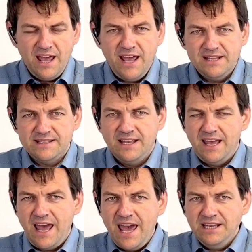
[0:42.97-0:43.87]

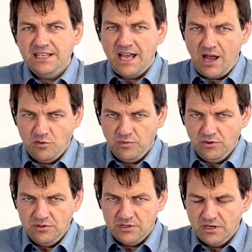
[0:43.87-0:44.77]
It's 8
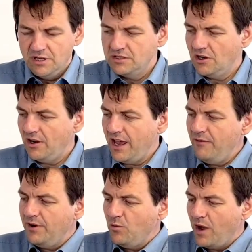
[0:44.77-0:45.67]
outputs, so
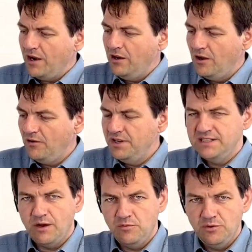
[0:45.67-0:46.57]
every one of
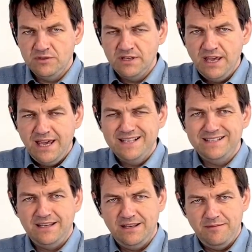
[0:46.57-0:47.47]
these outputs
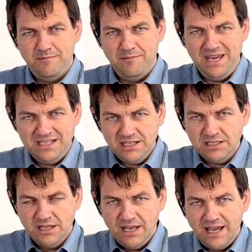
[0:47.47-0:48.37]
is
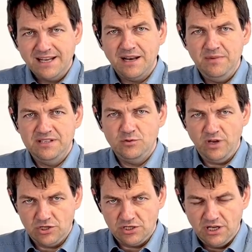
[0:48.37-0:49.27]
metered and can be
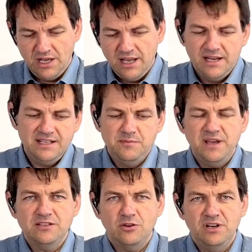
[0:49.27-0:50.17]
switched. That's
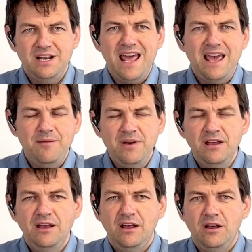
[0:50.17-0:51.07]
based on the name
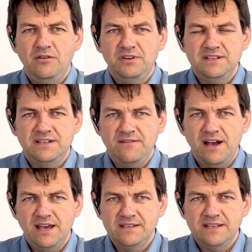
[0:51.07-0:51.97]
of this
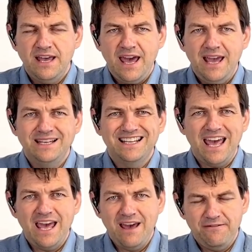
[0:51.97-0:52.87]
device,
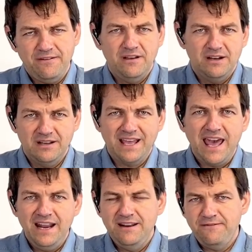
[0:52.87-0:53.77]
8KF. The
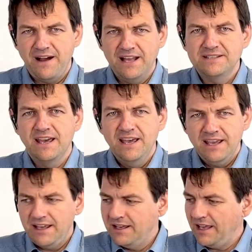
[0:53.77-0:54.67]
K defines
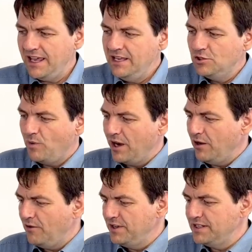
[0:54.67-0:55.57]
each one
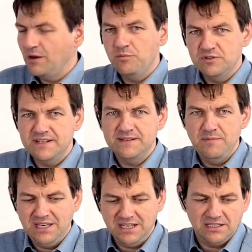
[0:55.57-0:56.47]
of these outputs is
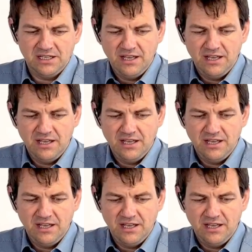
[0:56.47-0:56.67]
metered.